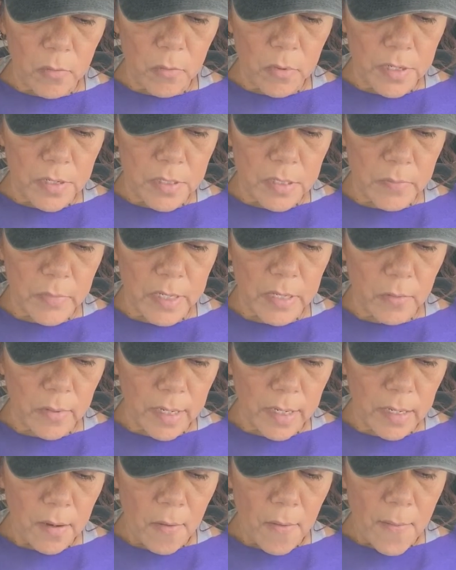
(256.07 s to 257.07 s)
wouldn't use them
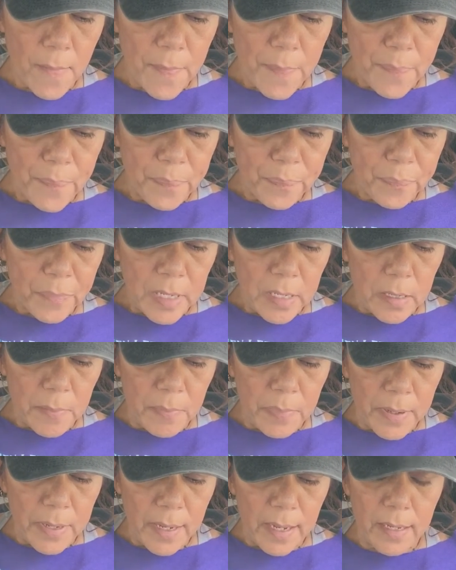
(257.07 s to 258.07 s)
anyway.
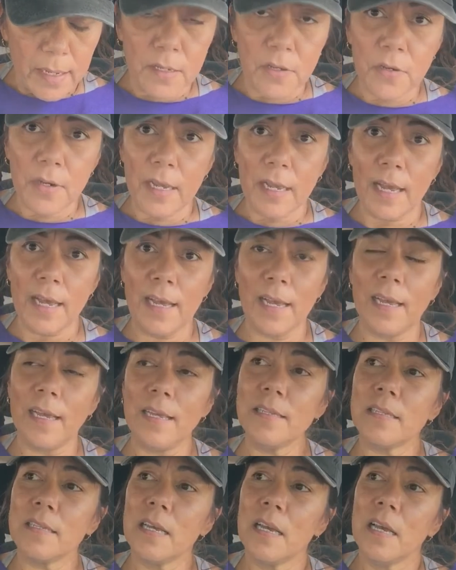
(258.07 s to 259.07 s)
But you
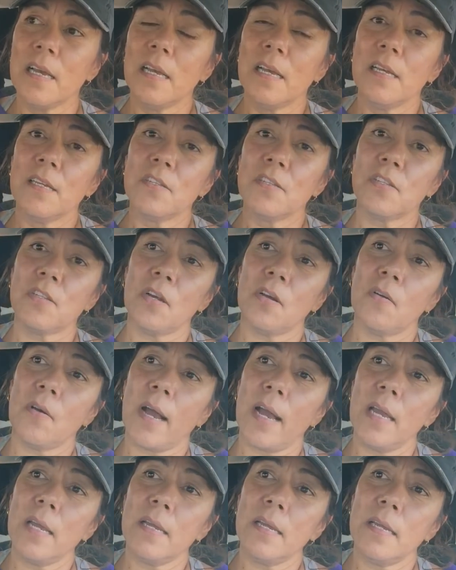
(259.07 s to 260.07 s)
guys, so
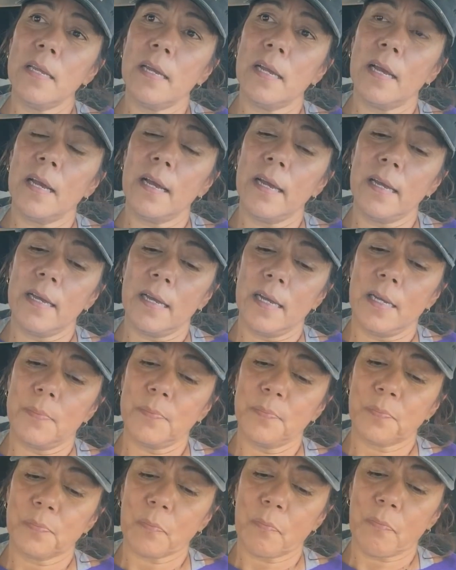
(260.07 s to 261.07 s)
I
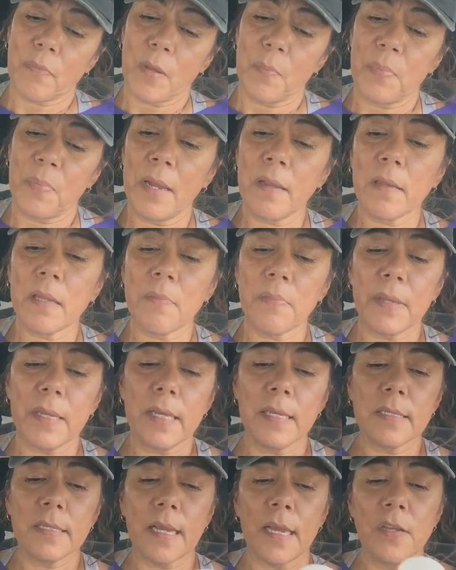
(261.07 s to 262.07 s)
picked up
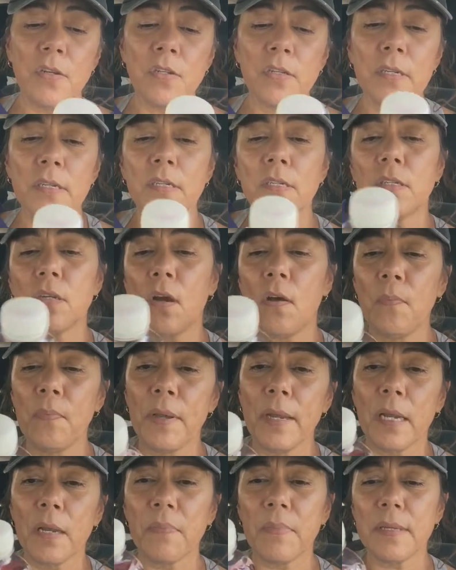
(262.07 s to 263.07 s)
this. I usually don't
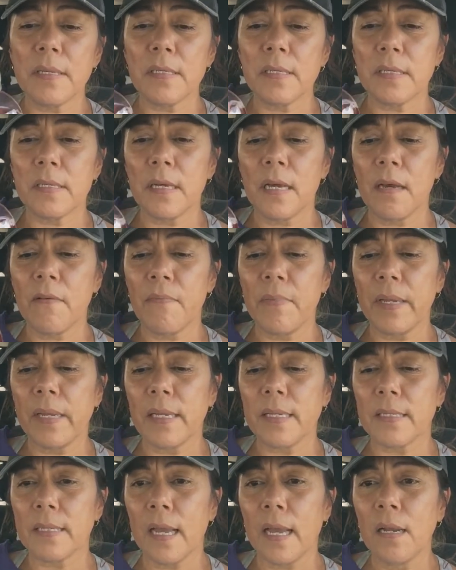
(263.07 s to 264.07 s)
pick up this stuff
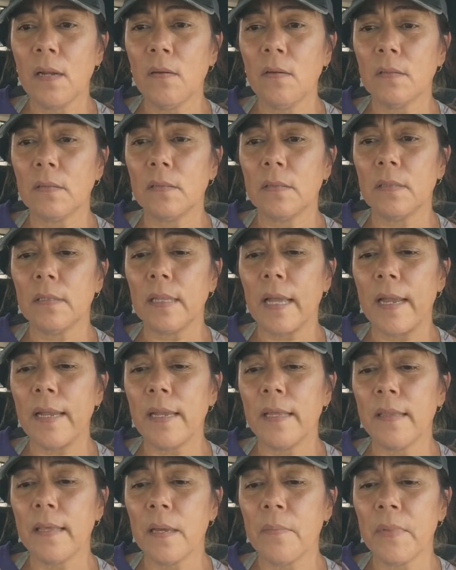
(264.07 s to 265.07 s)
because I don't
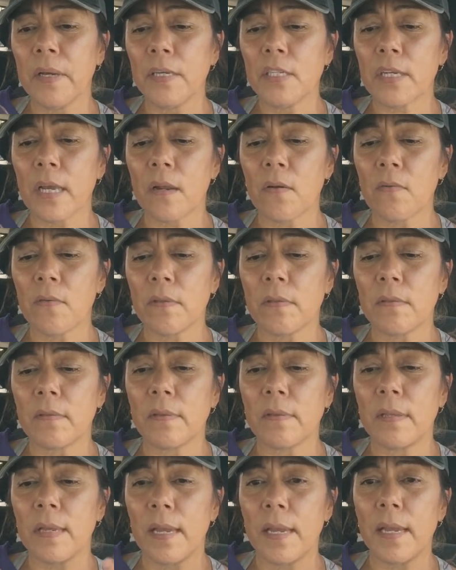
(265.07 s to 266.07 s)
like it that much. I
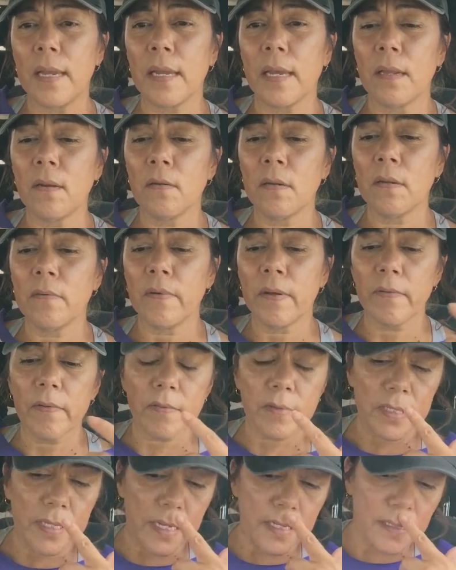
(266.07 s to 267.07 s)
don't know if I've
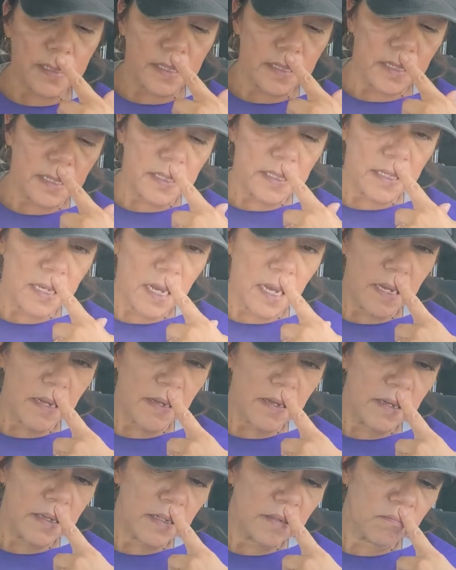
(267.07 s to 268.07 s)
ever tasted this.
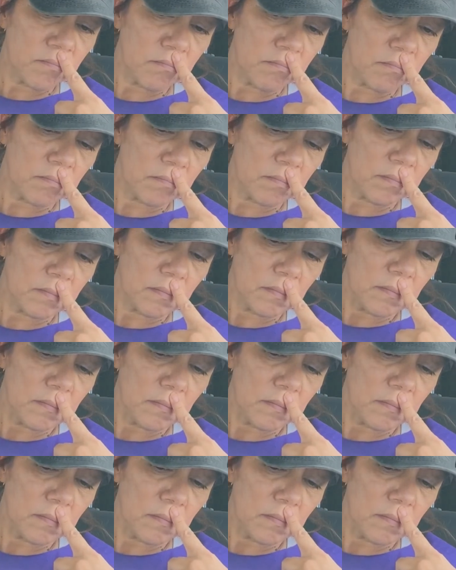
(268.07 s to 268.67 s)
I'm